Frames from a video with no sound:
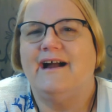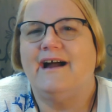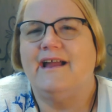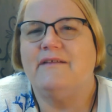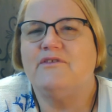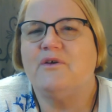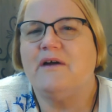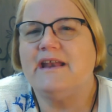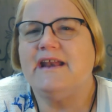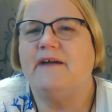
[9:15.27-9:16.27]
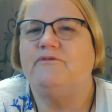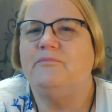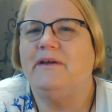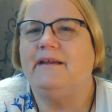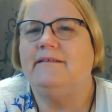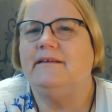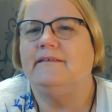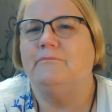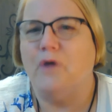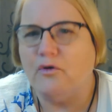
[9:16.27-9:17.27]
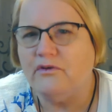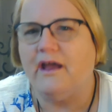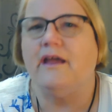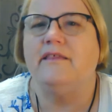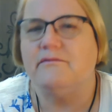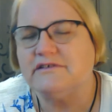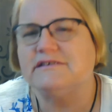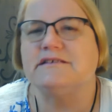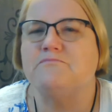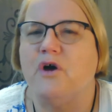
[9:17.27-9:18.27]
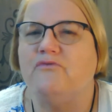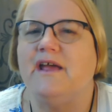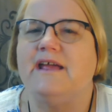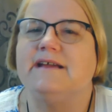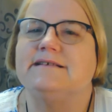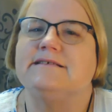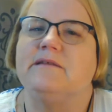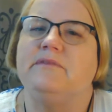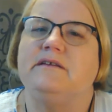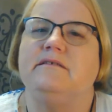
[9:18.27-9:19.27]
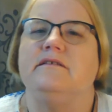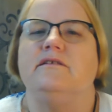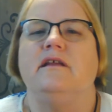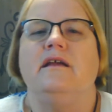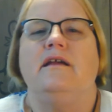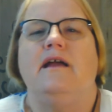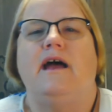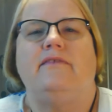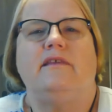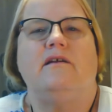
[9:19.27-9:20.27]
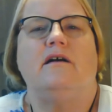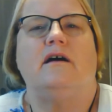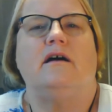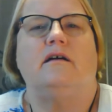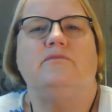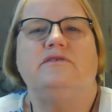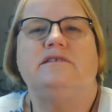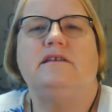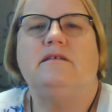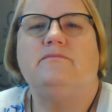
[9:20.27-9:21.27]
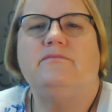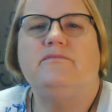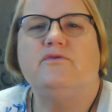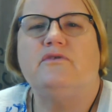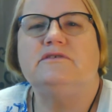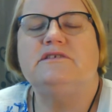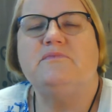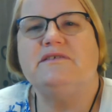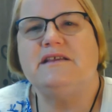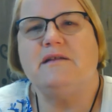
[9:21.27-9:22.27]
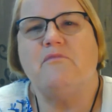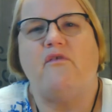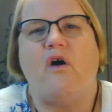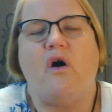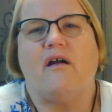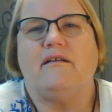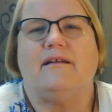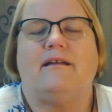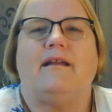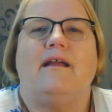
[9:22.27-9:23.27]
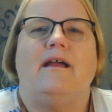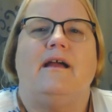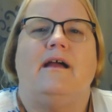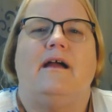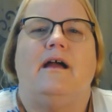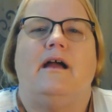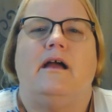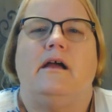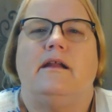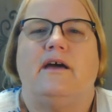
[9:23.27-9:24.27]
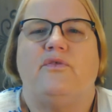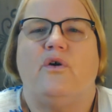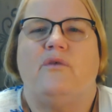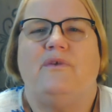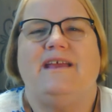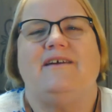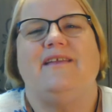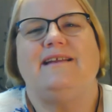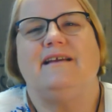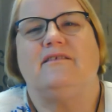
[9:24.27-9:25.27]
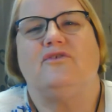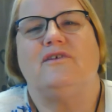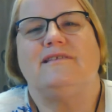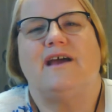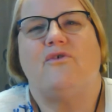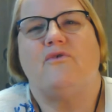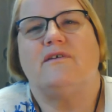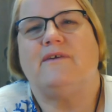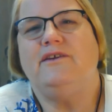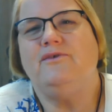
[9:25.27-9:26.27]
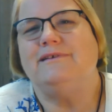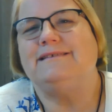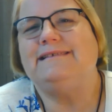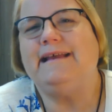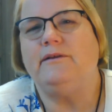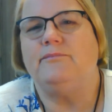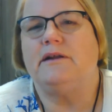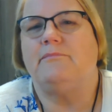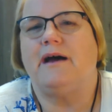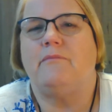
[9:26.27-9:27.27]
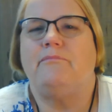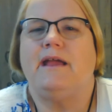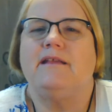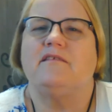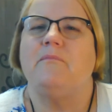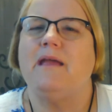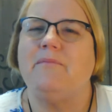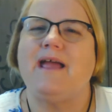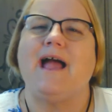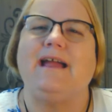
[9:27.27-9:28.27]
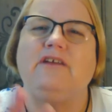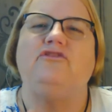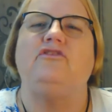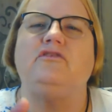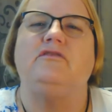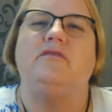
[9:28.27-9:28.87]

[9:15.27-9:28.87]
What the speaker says: even though I'd never painted Monet, there was this Monet exhibit at the New Orleans Museum of Art, and I thought, that doesn't look that hard. If I knew a little bit about paints, maybe I could just